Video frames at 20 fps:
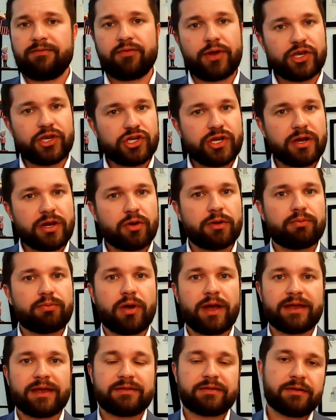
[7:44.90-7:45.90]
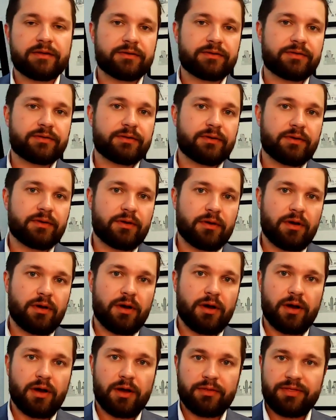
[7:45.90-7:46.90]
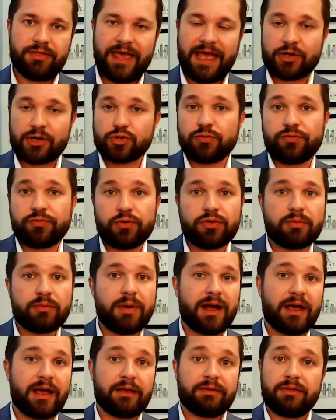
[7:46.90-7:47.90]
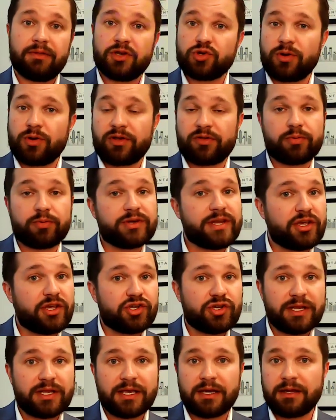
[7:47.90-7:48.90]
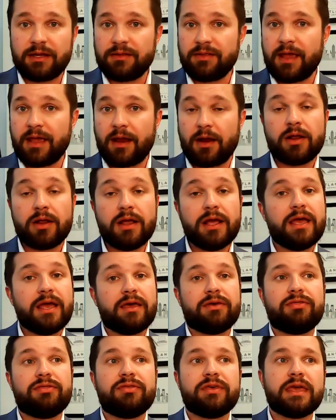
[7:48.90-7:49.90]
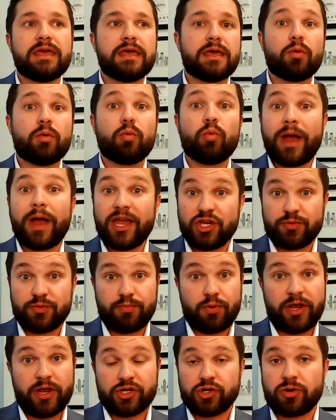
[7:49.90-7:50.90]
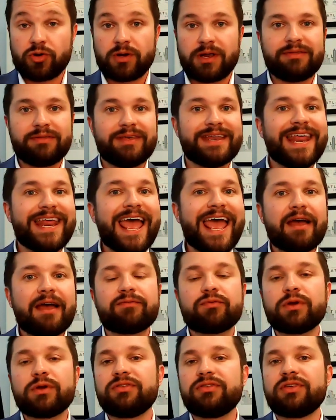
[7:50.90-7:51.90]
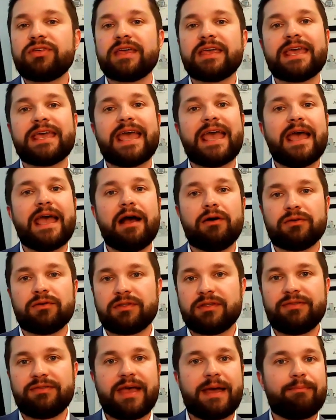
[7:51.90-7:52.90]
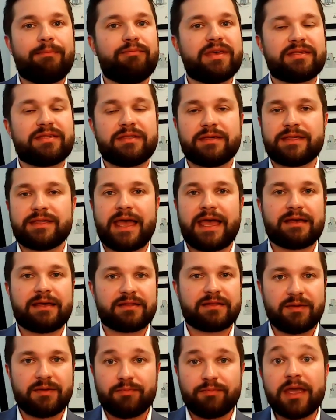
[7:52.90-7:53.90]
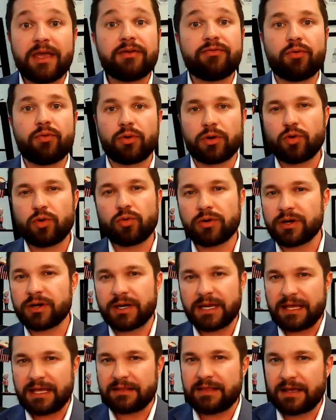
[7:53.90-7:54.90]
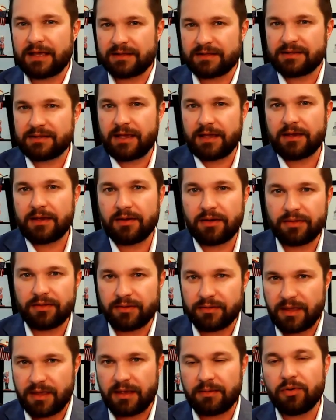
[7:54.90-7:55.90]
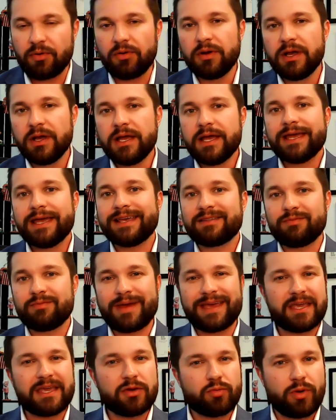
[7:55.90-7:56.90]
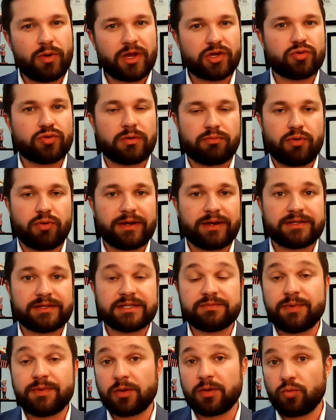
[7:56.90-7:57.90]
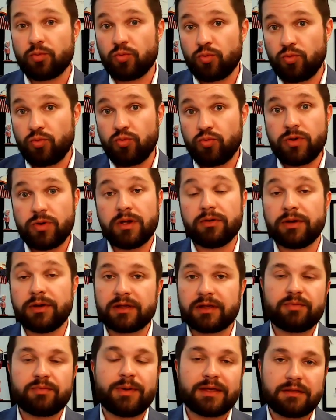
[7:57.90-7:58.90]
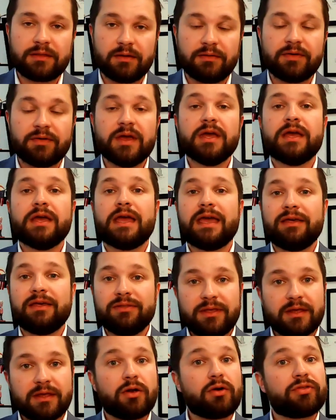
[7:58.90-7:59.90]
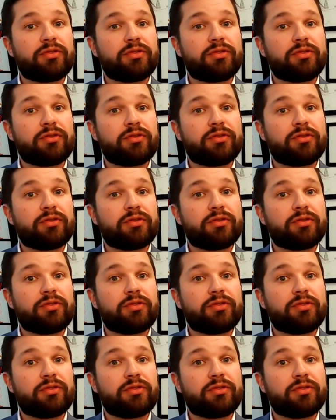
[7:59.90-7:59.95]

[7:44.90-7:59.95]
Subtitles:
inflationary prices on the actual food they're buying, the transportation to get it there, the wage pressure, and then everything else that that business has to pay for in order to get that steak on the table is making restaurant prices being really expensive. And